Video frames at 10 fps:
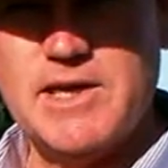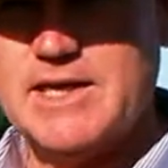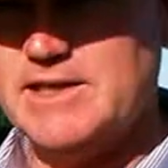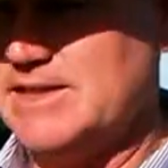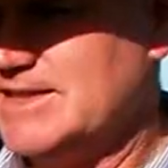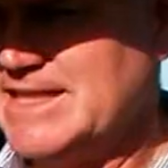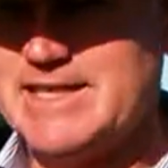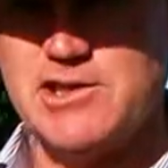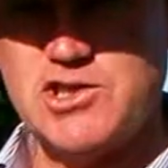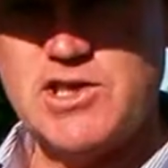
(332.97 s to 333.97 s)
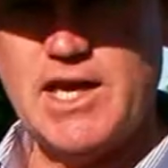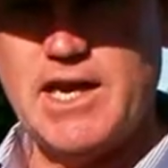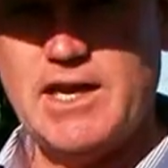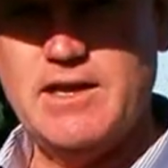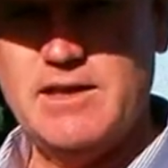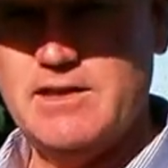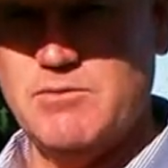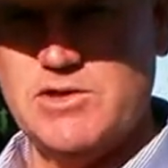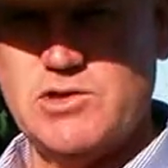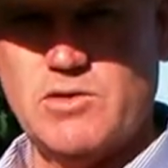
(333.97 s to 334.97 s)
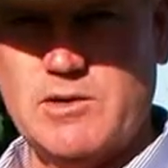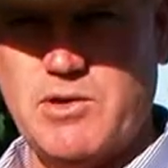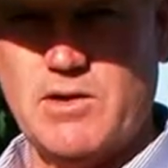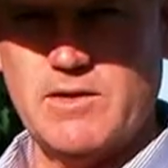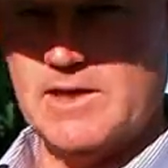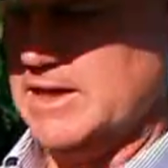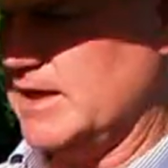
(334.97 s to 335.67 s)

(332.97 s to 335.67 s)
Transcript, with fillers: because it's in the shade the majority part of the